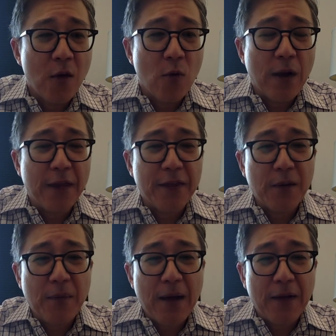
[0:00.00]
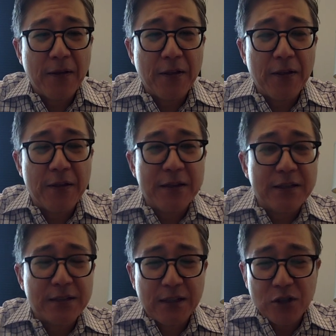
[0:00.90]
When I think about
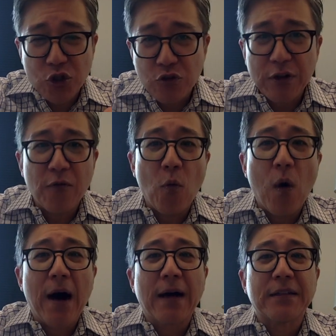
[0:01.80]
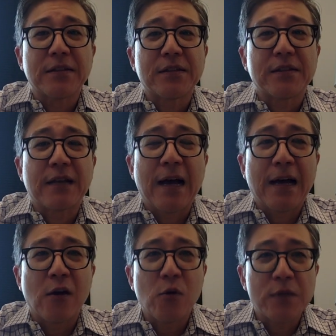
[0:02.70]
this string of whys,
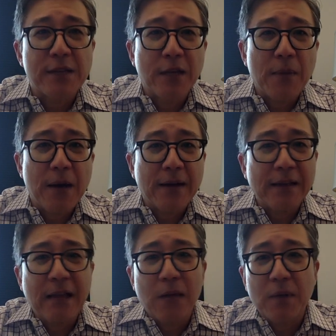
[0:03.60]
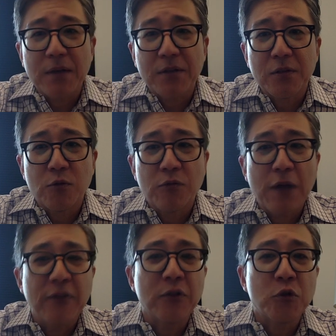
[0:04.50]
I always think about Elon Musk, who
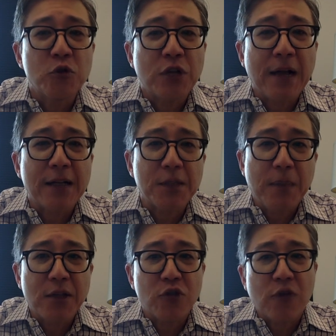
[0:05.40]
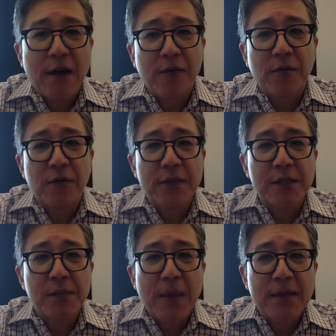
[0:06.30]
revolutionized space travel in
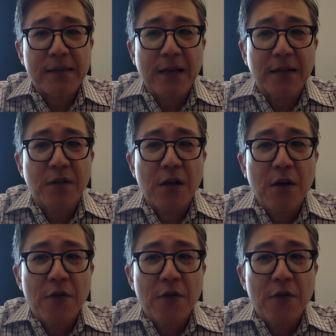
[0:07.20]
SpaceX,